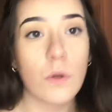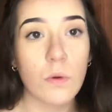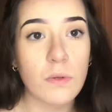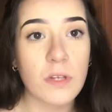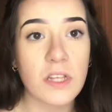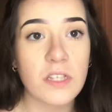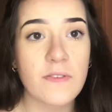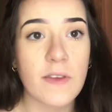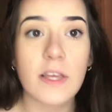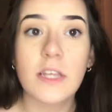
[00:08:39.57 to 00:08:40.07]
all
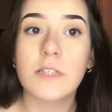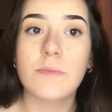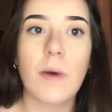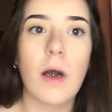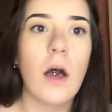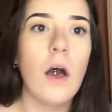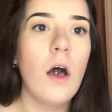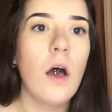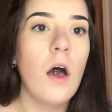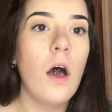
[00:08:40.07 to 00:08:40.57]
these things,
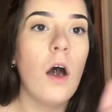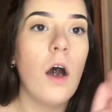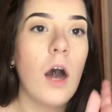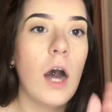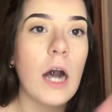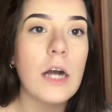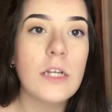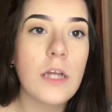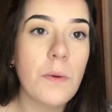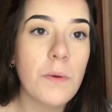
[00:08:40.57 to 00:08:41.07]
but
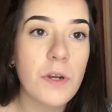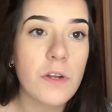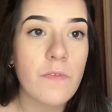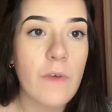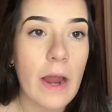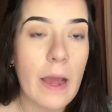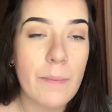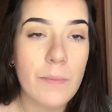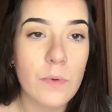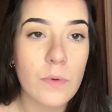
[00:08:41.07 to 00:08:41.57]
I don't want
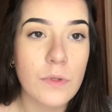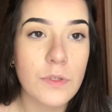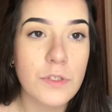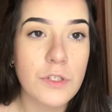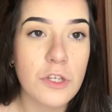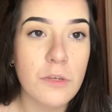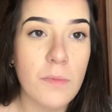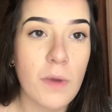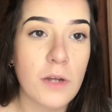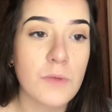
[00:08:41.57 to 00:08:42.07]
to ramble on
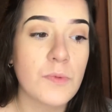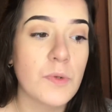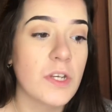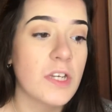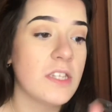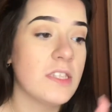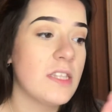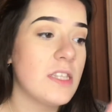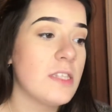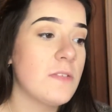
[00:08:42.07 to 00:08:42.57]
too much
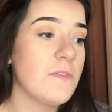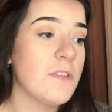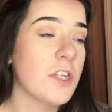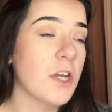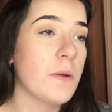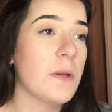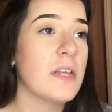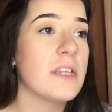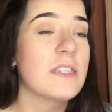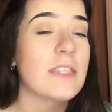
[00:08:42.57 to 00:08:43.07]
because this
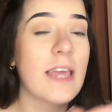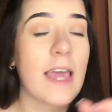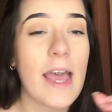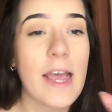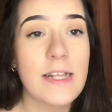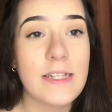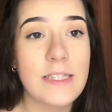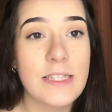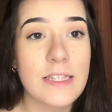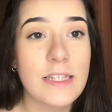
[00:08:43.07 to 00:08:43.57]
video needs to get
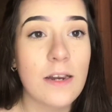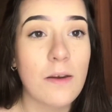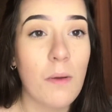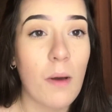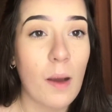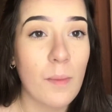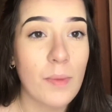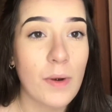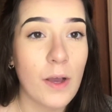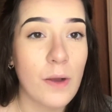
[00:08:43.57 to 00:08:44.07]
edited and
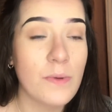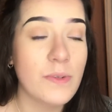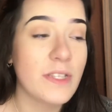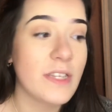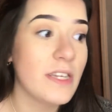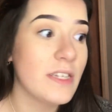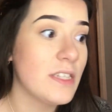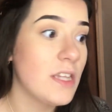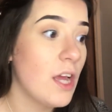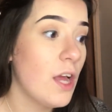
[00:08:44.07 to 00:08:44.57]

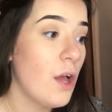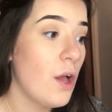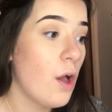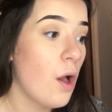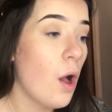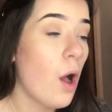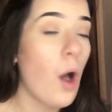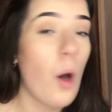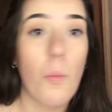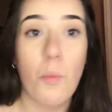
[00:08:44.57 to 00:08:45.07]
uploaded
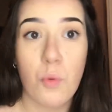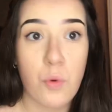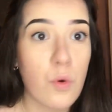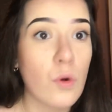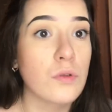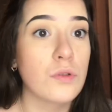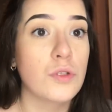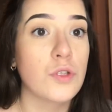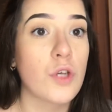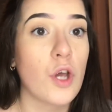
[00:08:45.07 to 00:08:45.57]

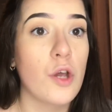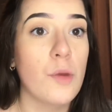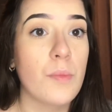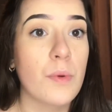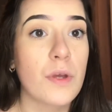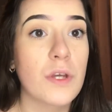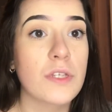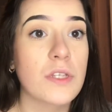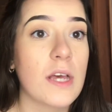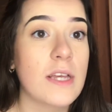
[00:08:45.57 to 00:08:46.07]
pronto,
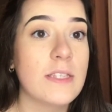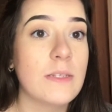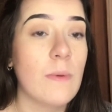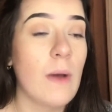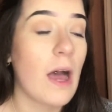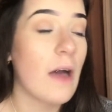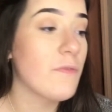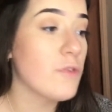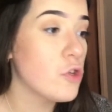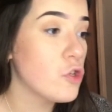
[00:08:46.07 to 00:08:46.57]
because I still
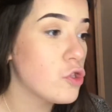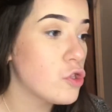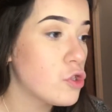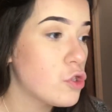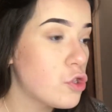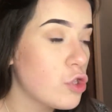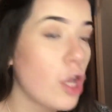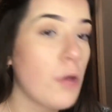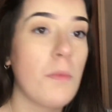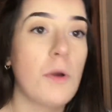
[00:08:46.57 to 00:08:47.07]
have
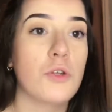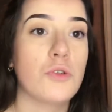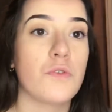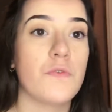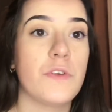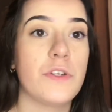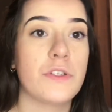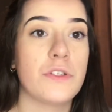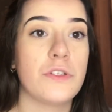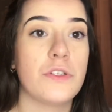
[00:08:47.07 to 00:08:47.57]
so much
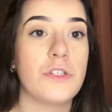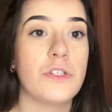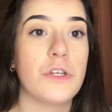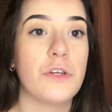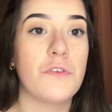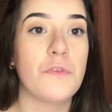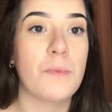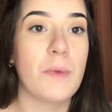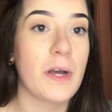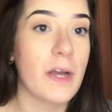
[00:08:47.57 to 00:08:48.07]
revision to
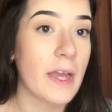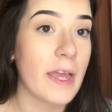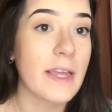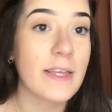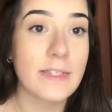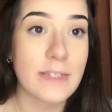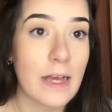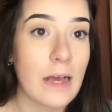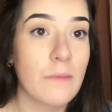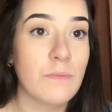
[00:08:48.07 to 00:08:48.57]
do for my
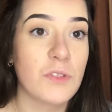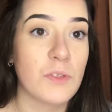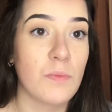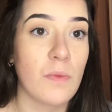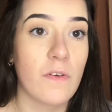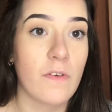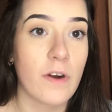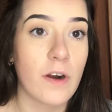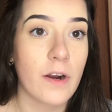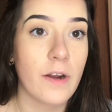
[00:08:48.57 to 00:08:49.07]
exam
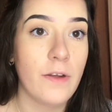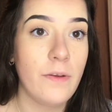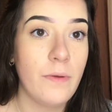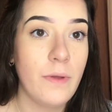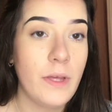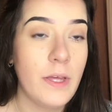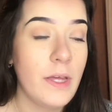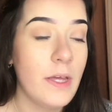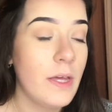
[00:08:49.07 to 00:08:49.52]
tomorrow.